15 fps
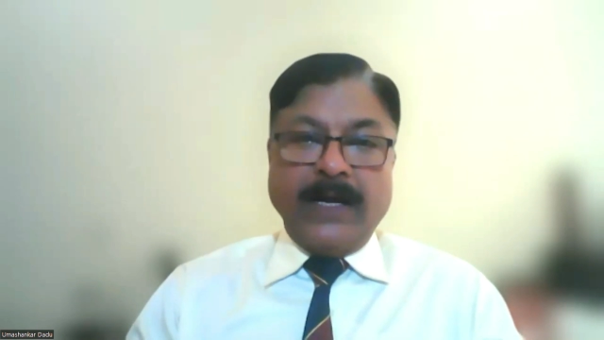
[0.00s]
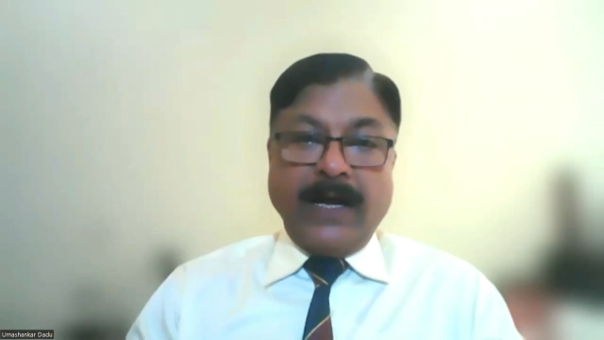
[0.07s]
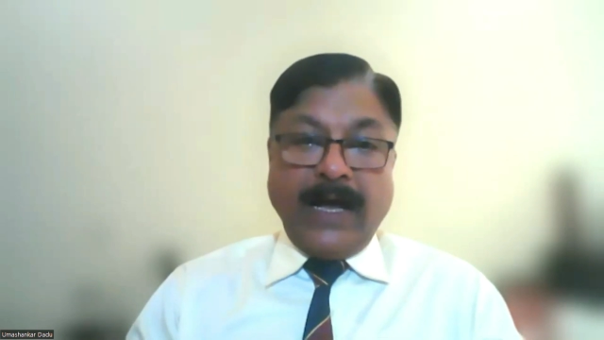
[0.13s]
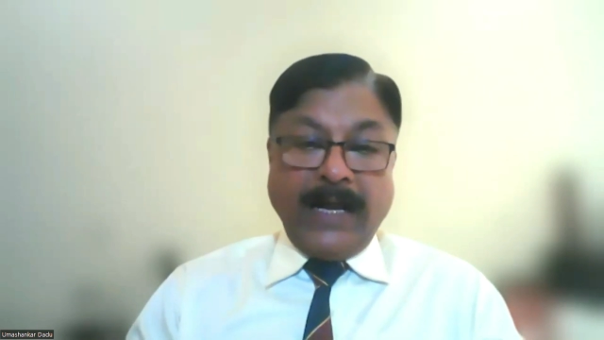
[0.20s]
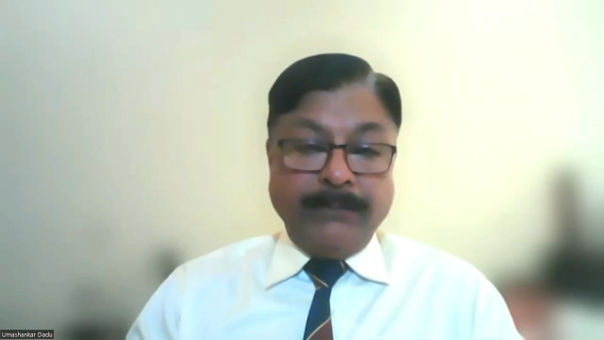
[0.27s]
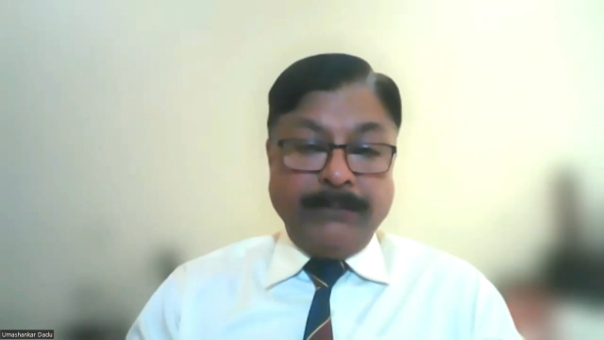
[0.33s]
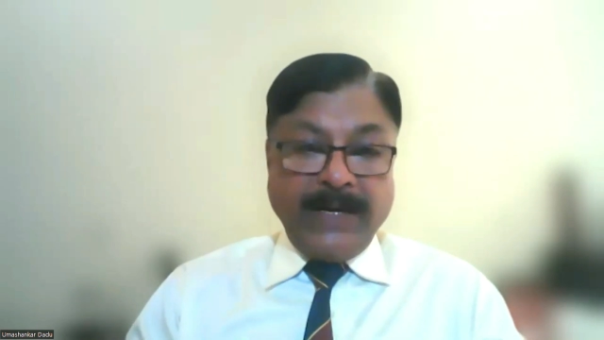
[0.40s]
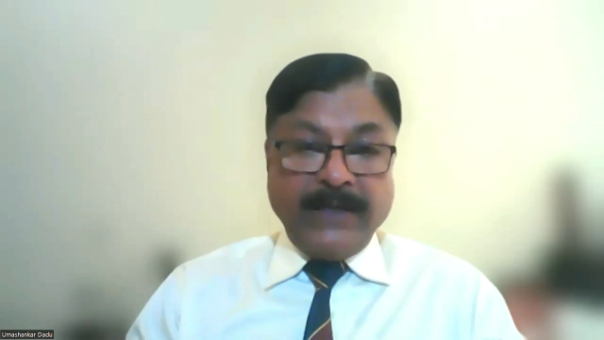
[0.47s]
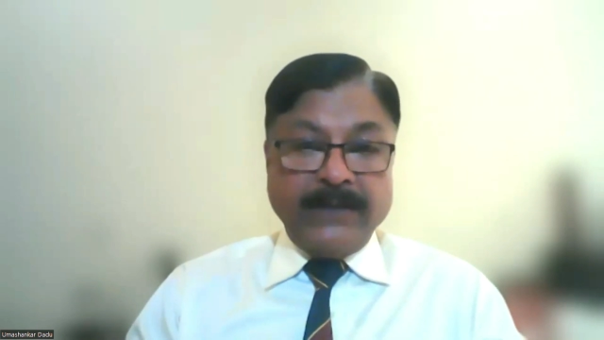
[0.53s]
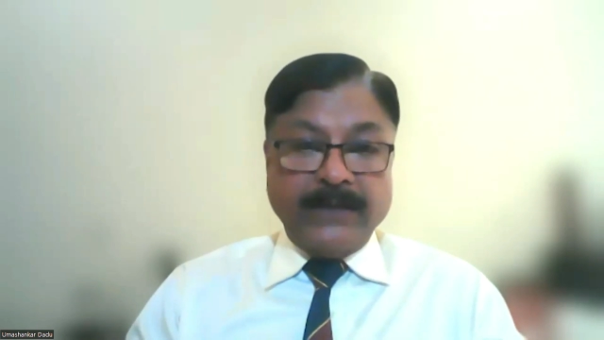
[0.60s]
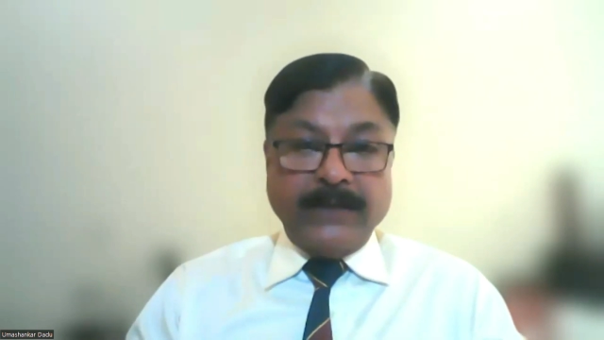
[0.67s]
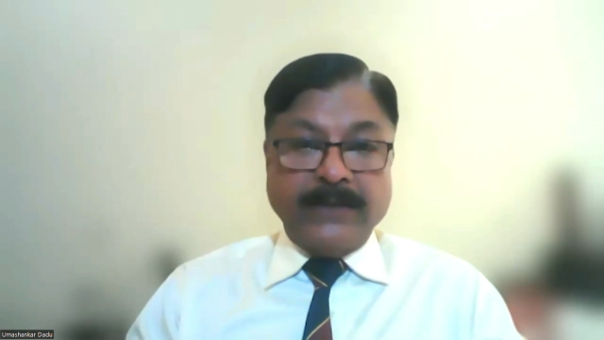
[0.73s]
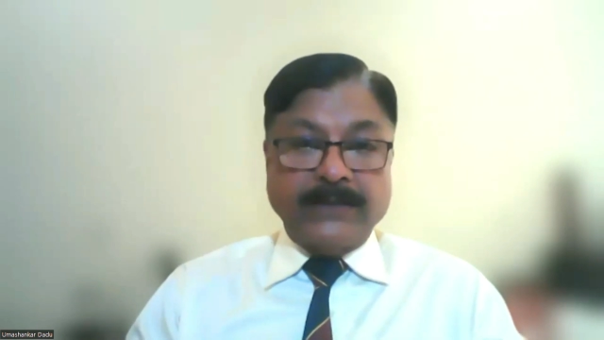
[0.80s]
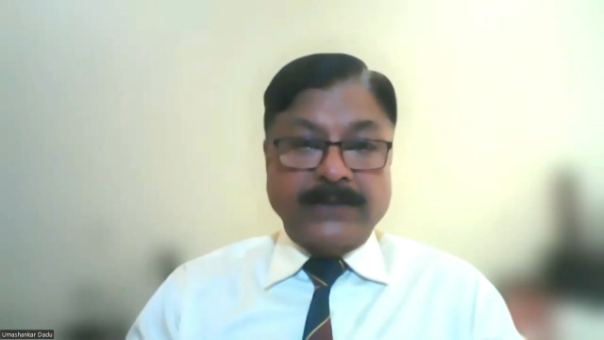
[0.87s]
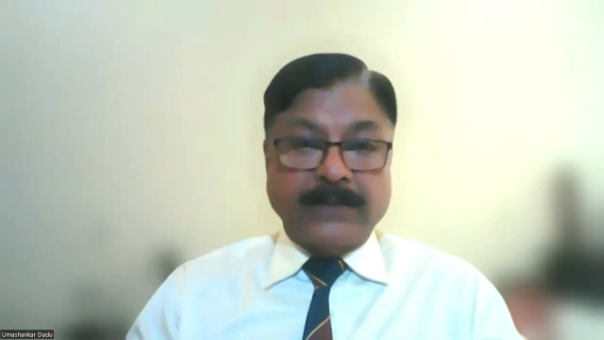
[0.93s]
and
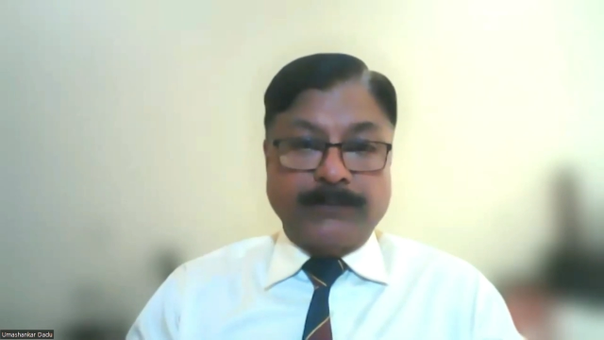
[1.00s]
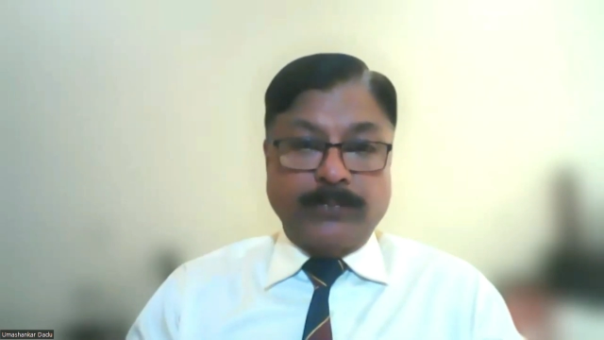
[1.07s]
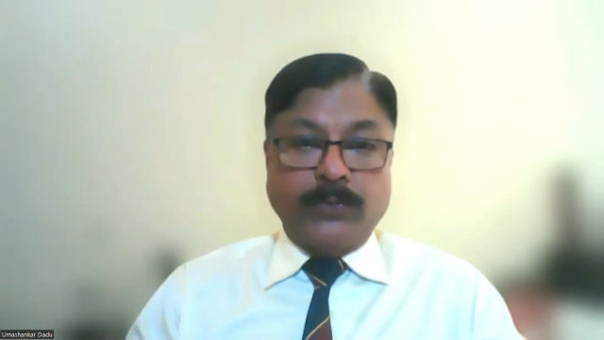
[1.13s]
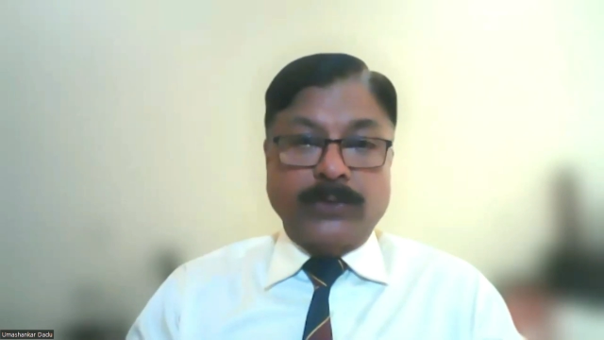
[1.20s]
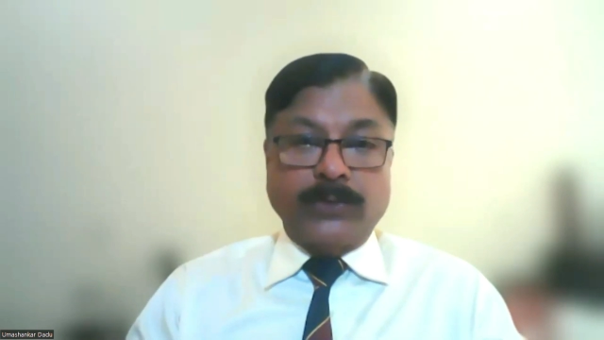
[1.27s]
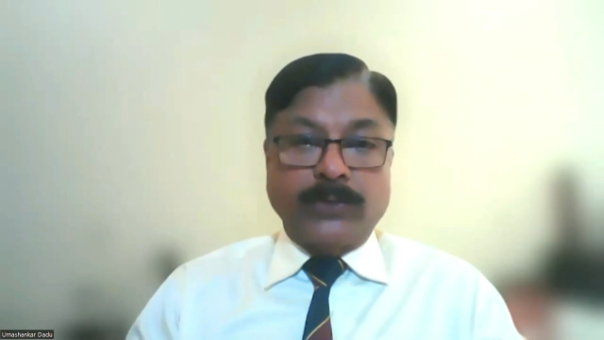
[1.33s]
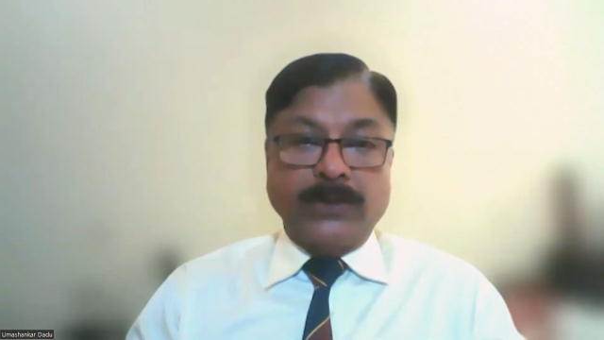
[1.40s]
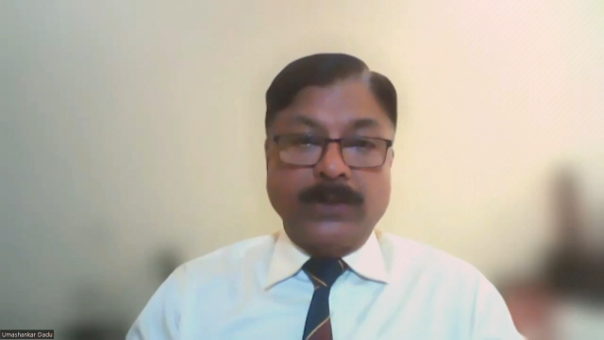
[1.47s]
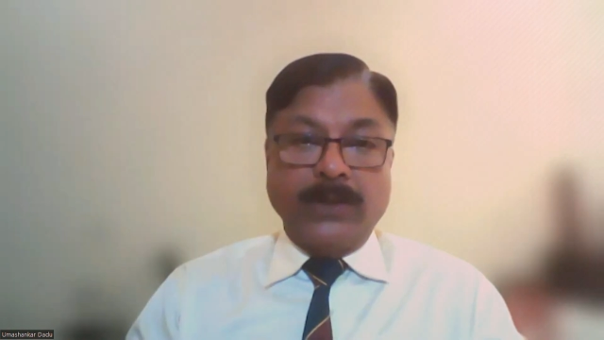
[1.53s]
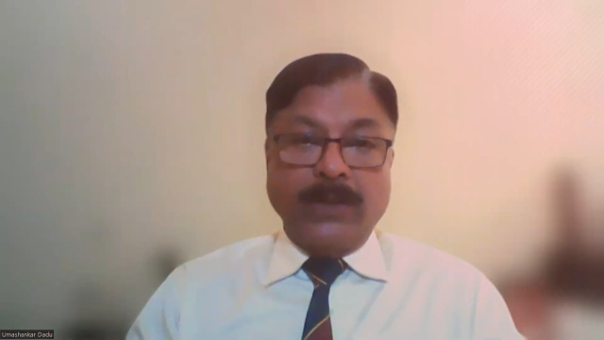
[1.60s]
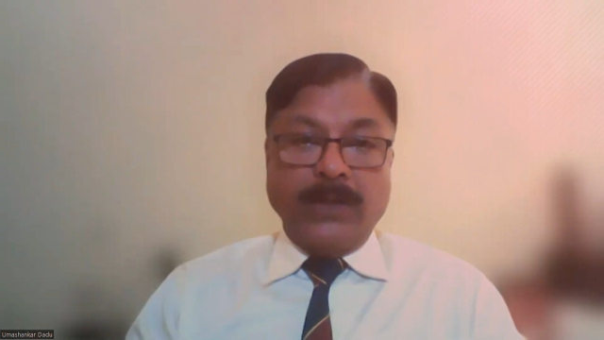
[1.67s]
maintenance support.